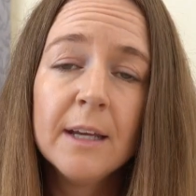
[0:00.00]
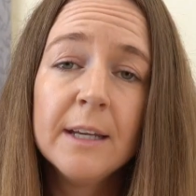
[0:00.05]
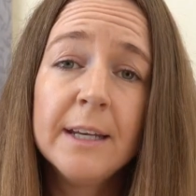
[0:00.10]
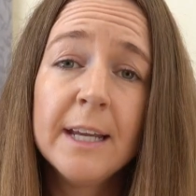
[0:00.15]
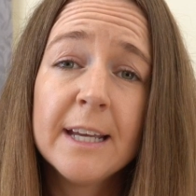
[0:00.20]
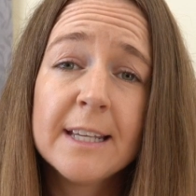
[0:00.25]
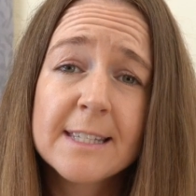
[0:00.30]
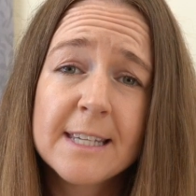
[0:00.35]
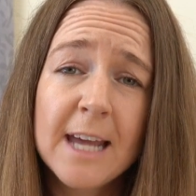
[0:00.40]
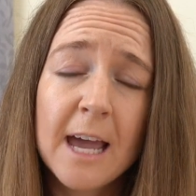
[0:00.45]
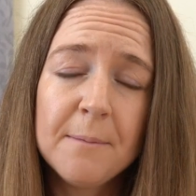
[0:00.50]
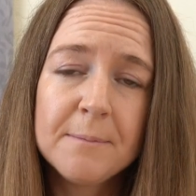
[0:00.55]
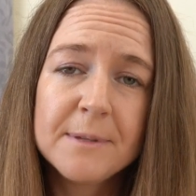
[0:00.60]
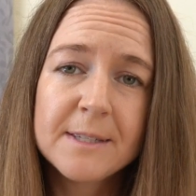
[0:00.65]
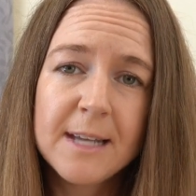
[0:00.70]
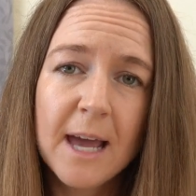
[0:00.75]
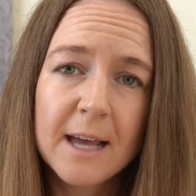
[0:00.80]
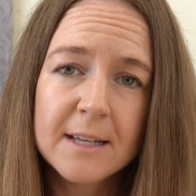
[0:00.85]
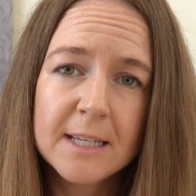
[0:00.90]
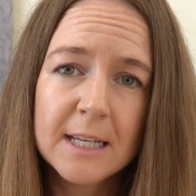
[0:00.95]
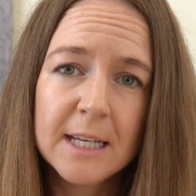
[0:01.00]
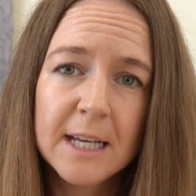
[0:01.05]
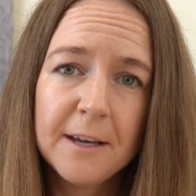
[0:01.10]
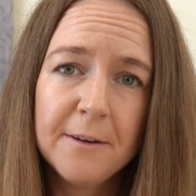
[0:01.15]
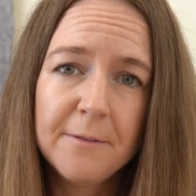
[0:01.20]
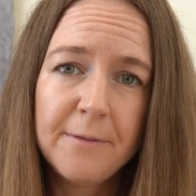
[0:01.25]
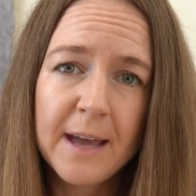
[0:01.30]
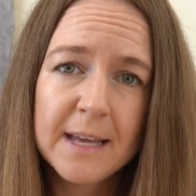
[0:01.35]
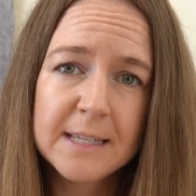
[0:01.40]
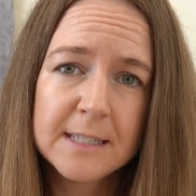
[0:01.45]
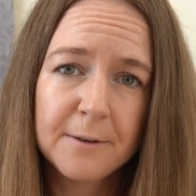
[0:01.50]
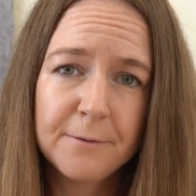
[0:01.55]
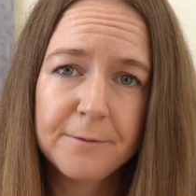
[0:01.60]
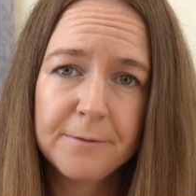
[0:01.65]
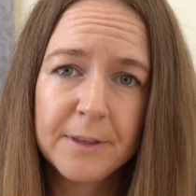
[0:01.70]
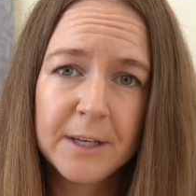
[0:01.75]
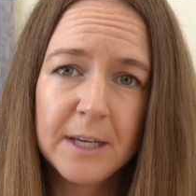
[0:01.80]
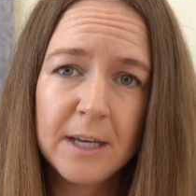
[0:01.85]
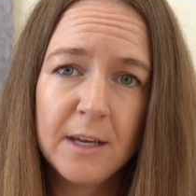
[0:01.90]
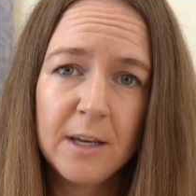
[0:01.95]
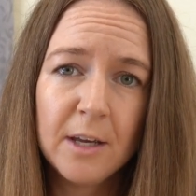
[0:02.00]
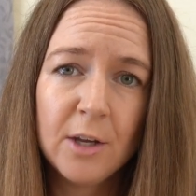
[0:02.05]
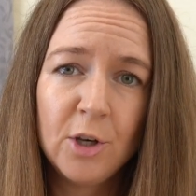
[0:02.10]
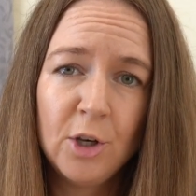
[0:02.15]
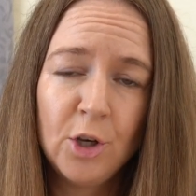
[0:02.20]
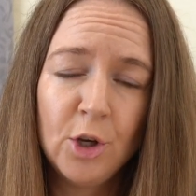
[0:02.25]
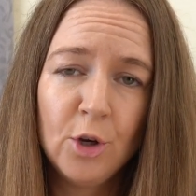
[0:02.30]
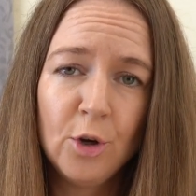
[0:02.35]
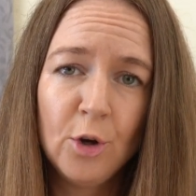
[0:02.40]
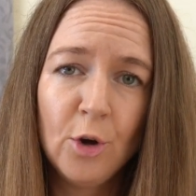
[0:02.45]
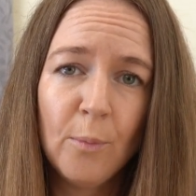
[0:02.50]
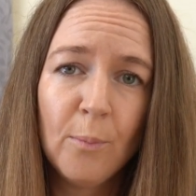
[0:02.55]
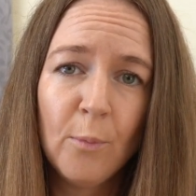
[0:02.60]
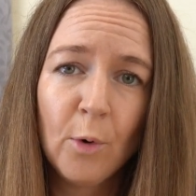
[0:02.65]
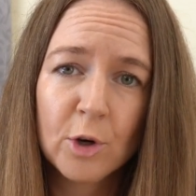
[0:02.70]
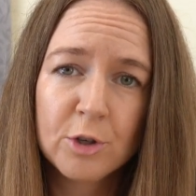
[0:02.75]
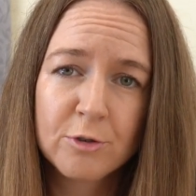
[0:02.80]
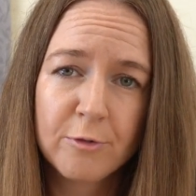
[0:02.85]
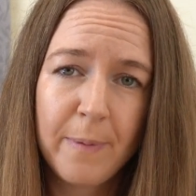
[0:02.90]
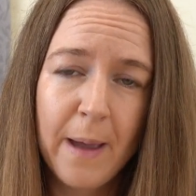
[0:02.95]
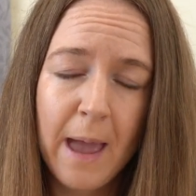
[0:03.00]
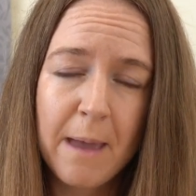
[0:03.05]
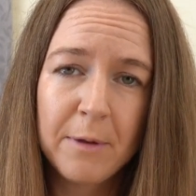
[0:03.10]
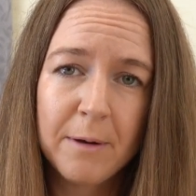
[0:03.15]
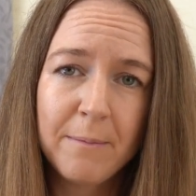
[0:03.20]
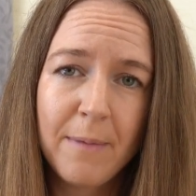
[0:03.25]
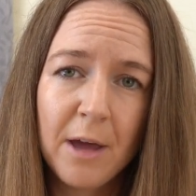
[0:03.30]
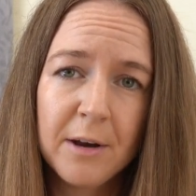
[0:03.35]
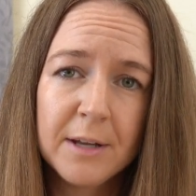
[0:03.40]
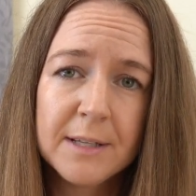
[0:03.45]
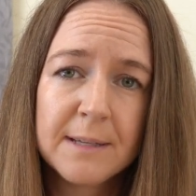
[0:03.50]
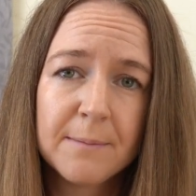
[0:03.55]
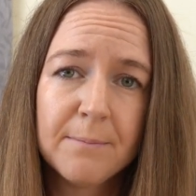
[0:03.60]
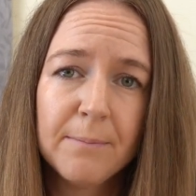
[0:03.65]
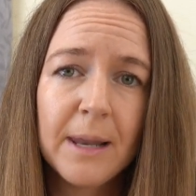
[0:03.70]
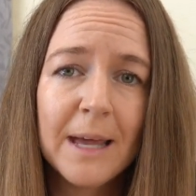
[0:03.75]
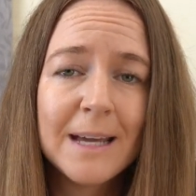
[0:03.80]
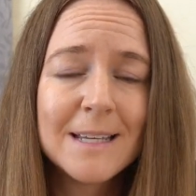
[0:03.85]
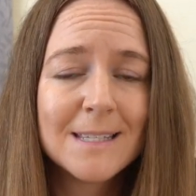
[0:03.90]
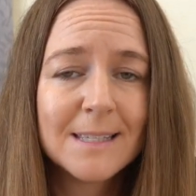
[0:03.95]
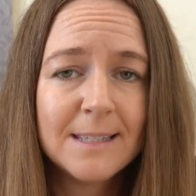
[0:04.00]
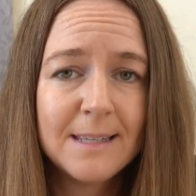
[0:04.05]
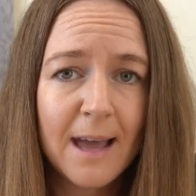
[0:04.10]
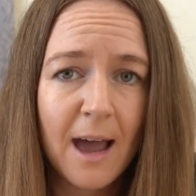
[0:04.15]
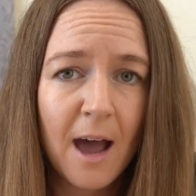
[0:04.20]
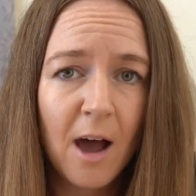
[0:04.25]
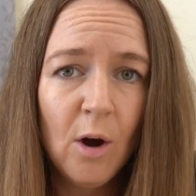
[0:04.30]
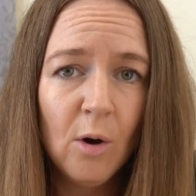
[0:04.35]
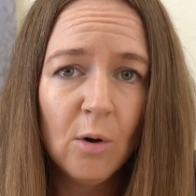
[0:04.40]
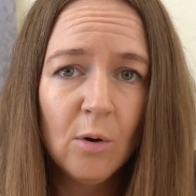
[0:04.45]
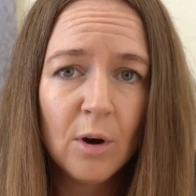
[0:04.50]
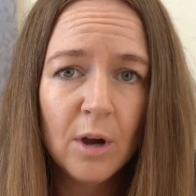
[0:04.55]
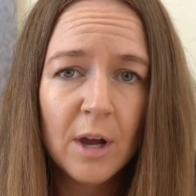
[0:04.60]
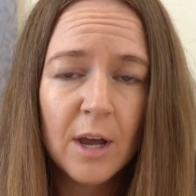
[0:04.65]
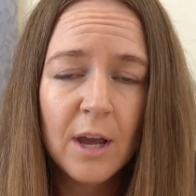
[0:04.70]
Next up, start to live as if the new mortgage repayment amount is in place now.